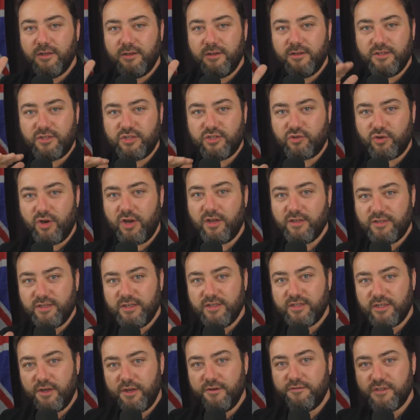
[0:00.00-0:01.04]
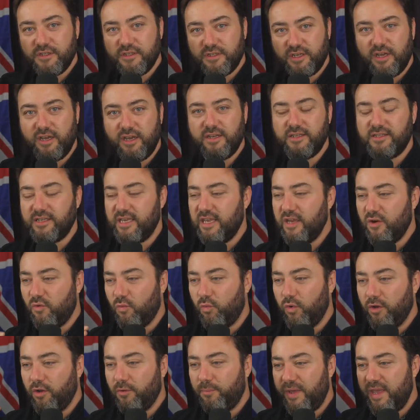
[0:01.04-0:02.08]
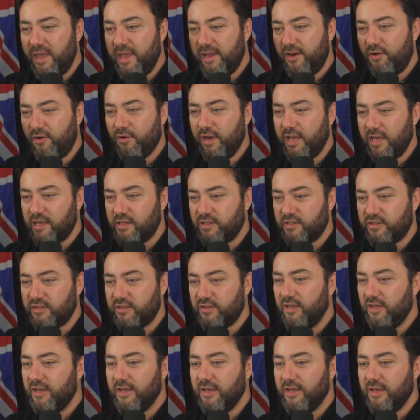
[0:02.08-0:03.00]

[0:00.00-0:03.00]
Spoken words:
stratas of society will be increased.